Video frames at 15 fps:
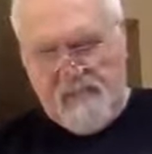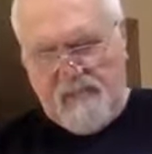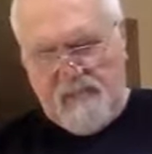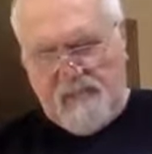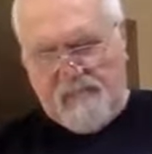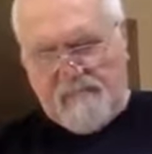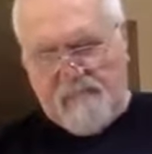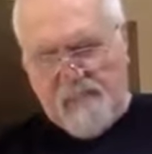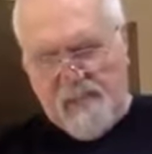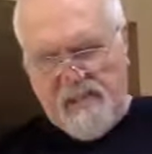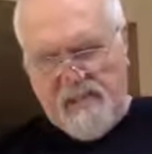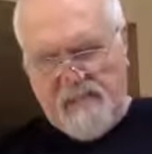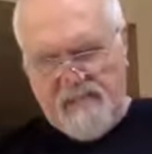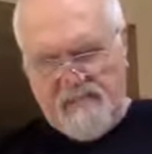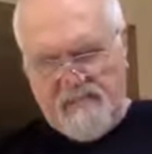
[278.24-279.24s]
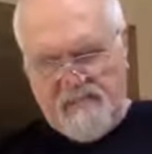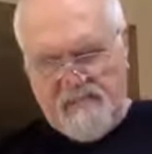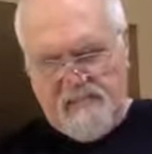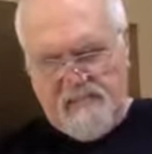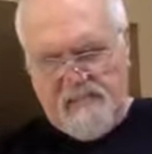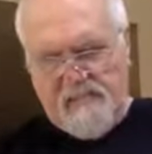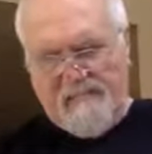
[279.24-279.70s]
a plan,
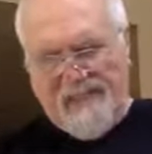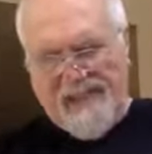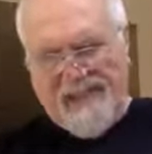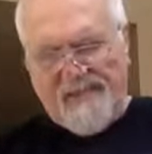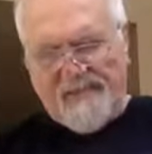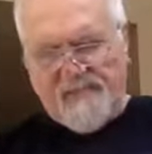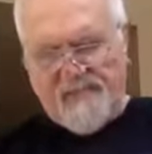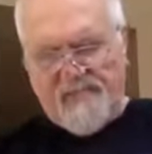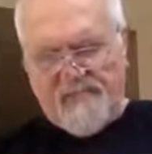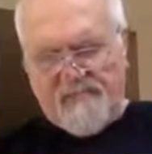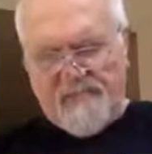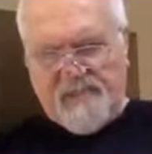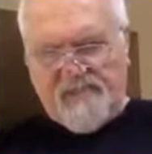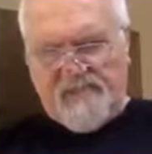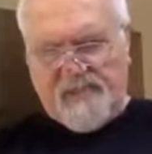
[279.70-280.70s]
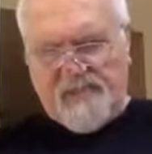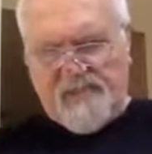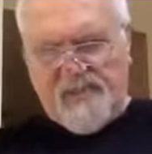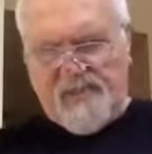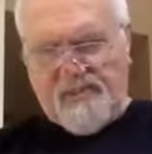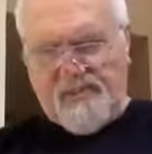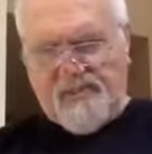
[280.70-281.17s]
a pattern of
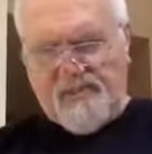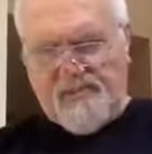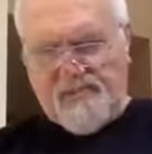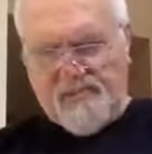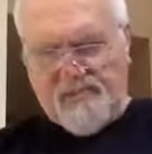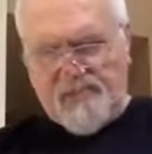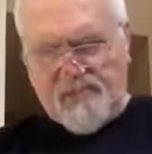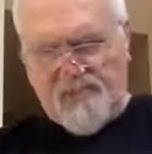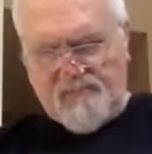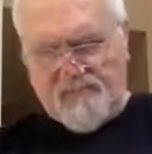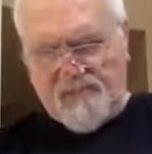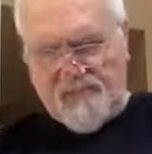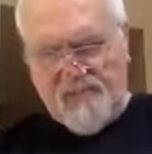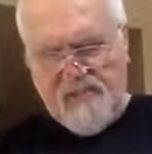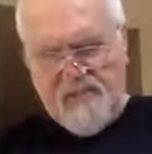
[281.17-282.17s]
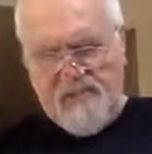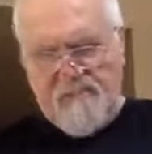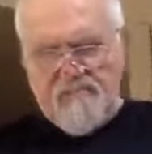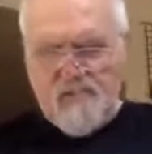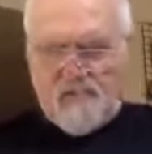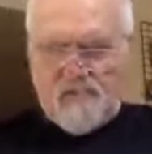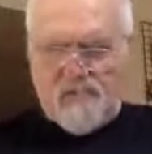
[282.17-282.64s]
exercises or steps,
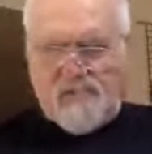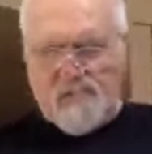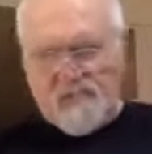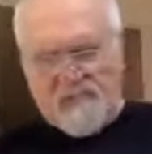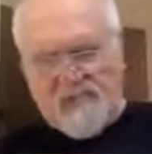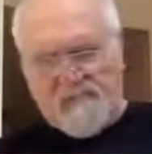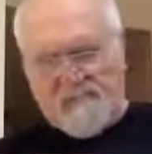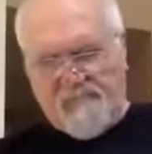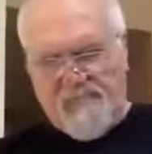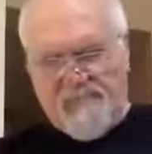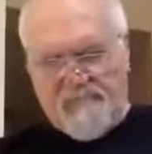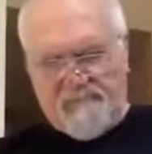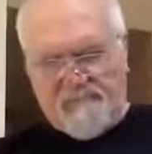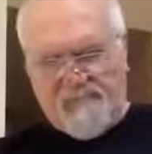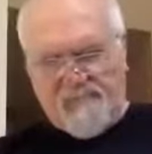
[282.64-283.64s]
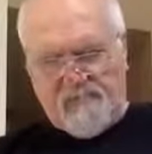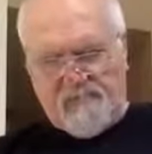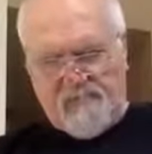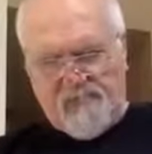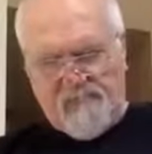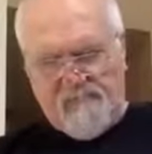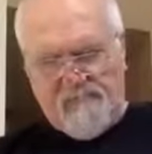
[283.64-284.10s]
more in the right brain
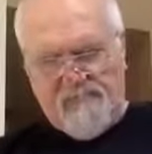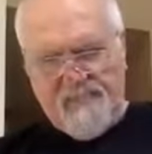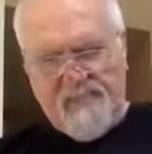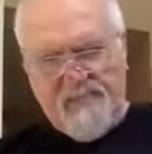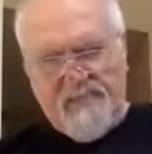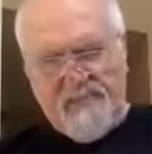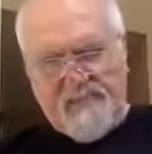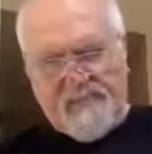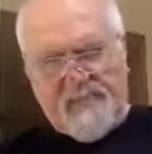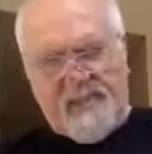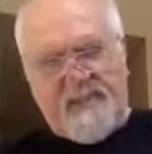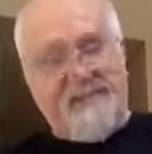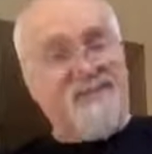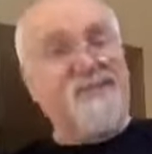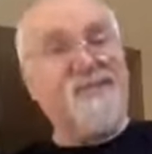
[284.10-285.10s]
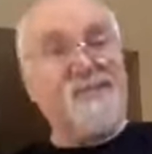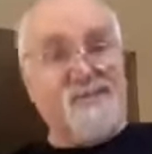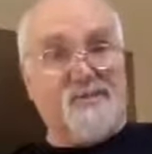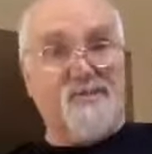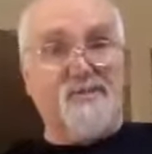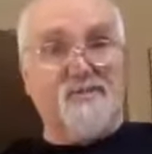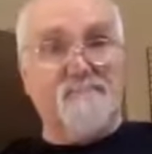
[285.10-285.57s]
approach than a
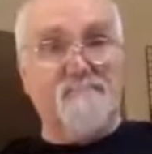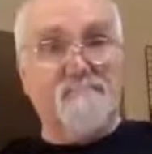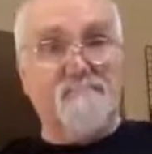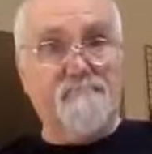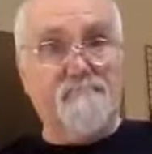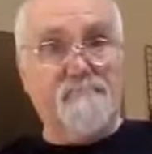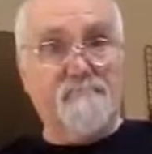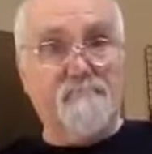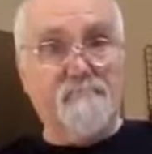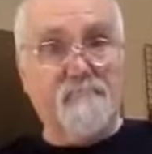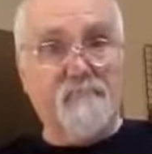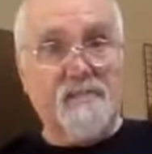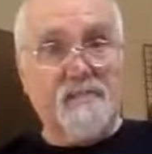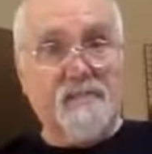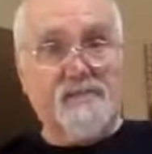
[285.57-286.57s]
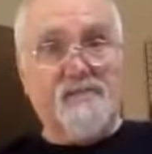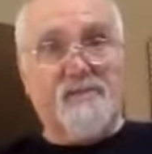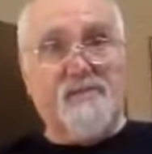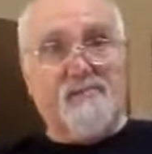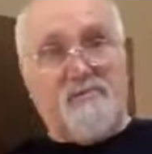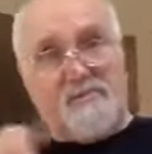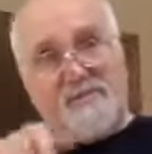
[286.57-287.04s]
system. That's
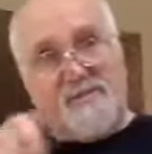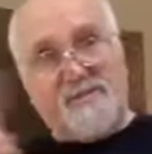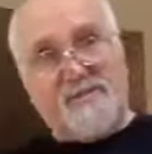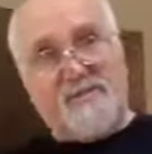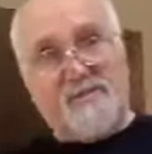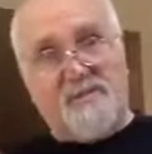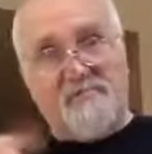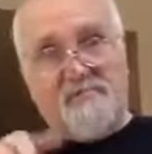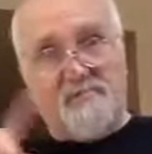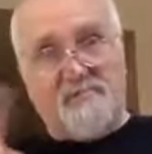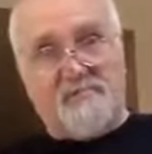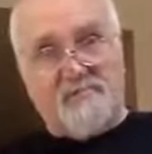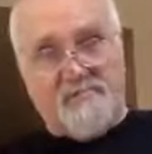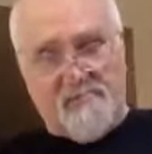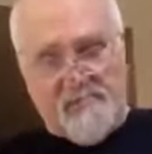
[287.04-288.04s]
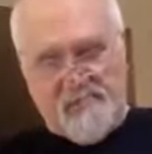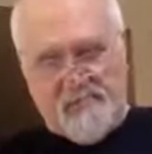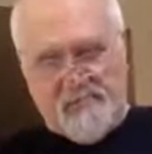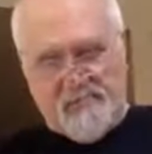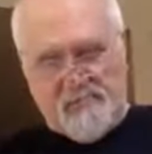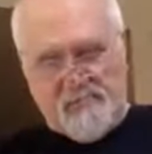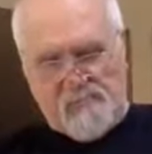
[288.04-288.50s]
how I distinguish between
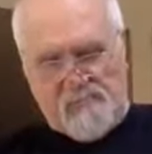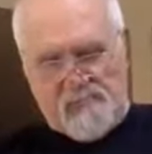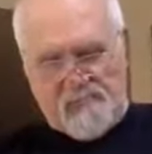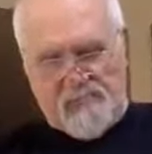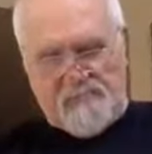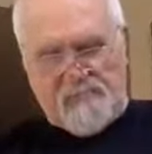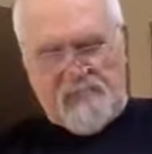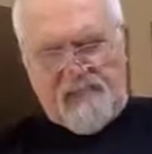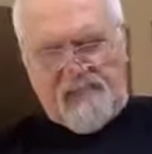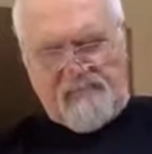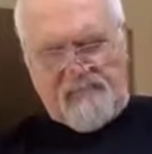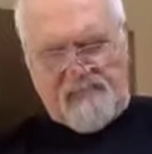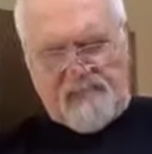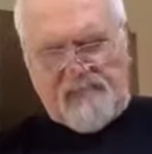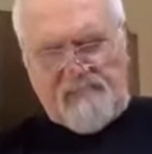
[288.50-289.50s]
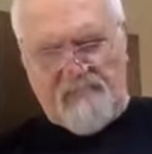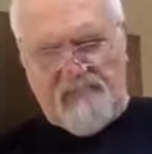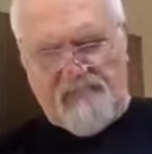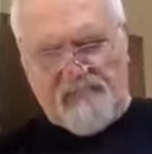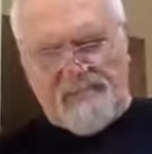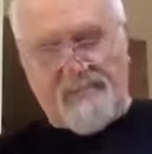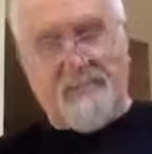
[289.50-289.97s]
the 2 words, playing with
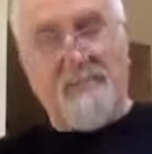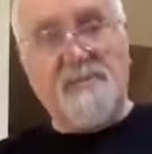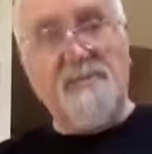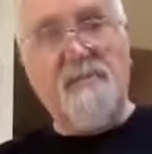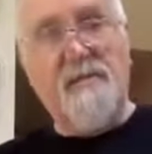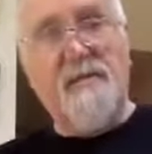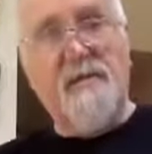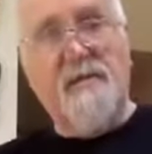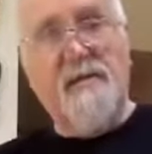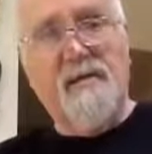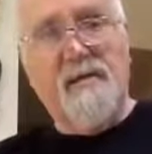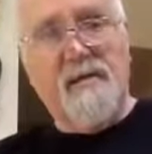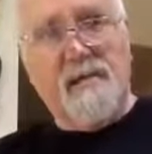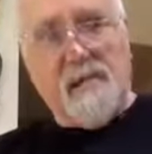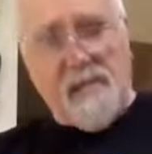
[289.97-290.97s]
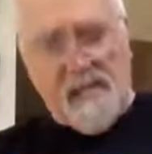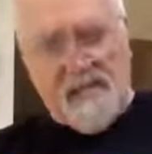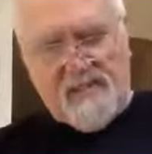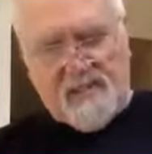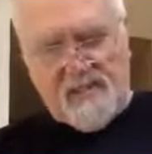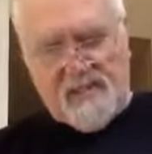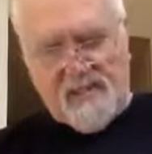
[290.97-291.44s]
semantics. And
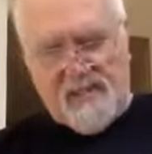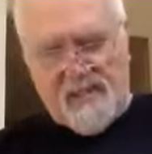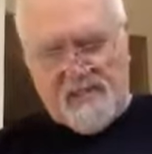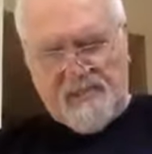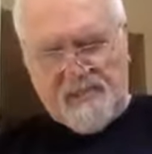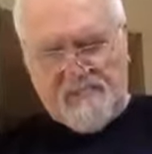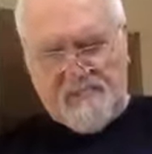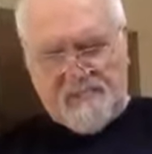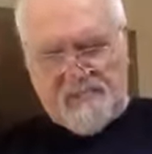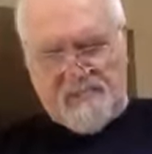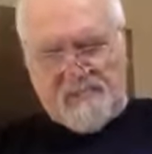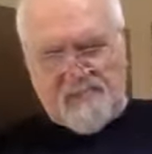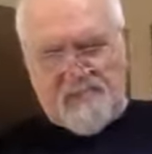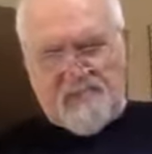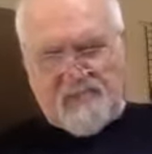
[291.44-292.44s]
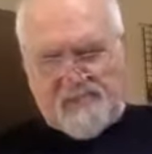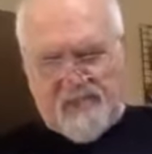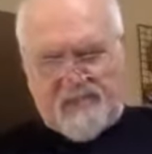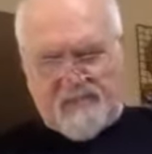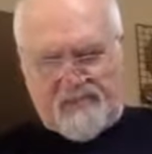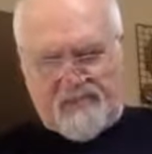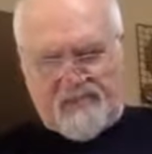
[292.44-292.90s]
last, the S was for
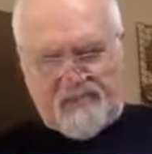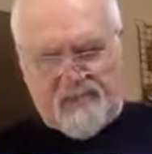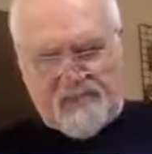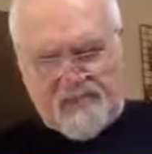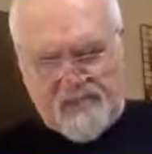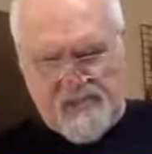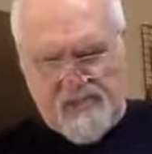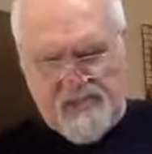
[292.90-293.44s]
strategies.